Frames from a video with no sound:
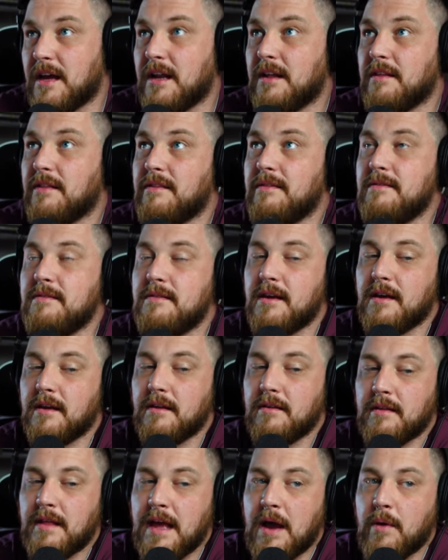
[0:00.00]
kind of
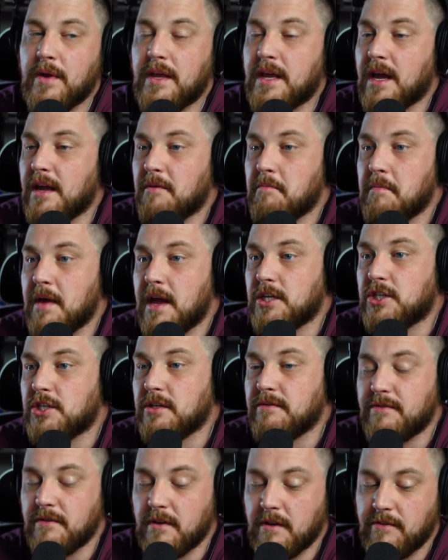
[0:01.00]
the, how we kind of mesh, if,